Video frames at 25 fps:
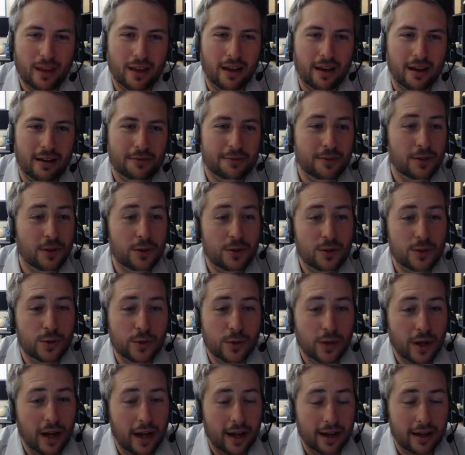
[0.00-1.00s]
If you do
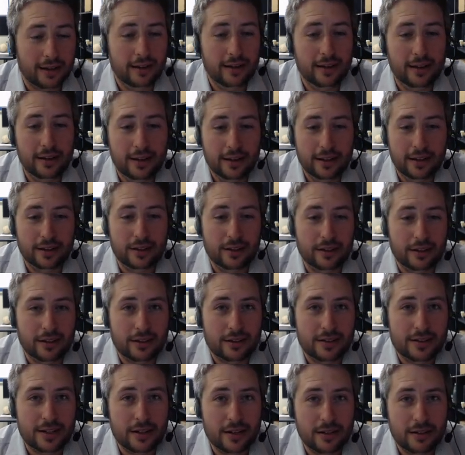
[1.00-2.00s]

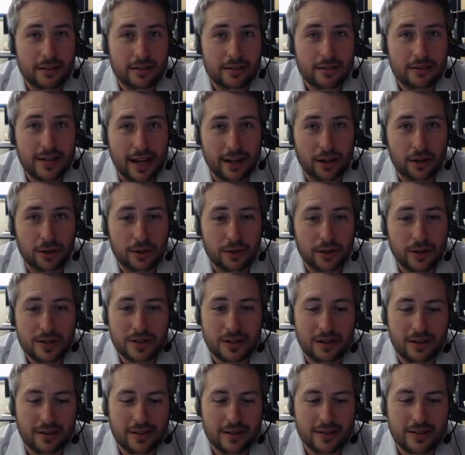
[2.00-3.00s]
download those
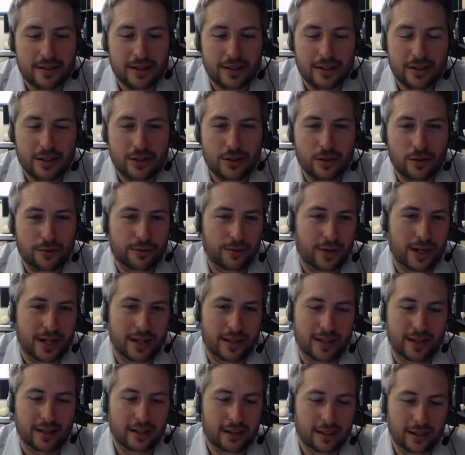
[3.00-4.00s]
slides, you're free to
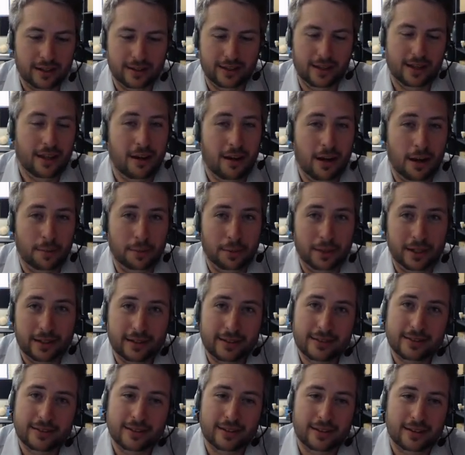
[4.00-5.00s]
then click the other
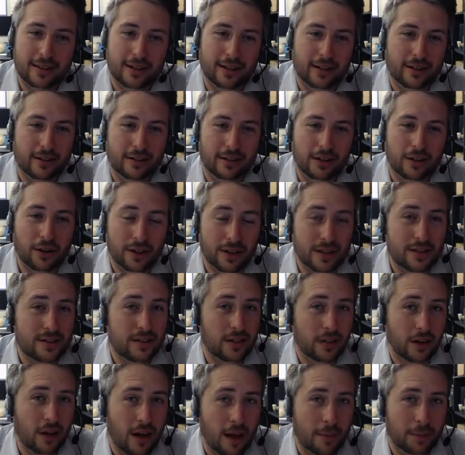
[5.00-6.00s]
hyperlinks in here. There's a
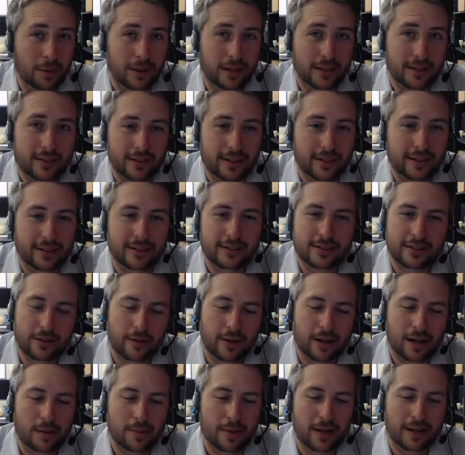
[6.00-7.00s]
lot of hyperlinks in here, so I'd
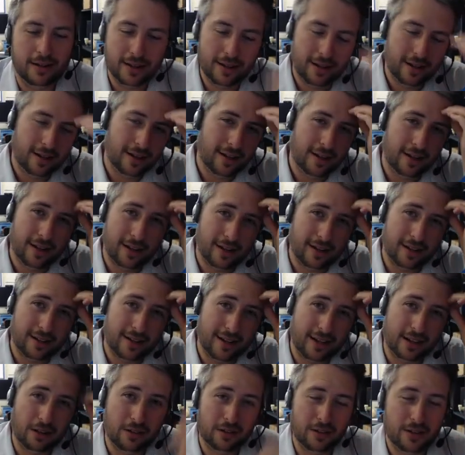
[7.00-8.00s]
recommend
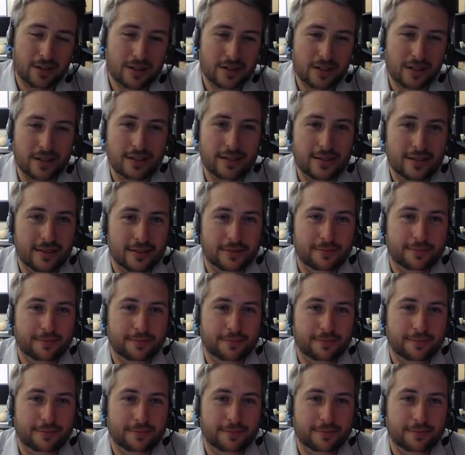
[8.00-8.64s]
downloading those slides.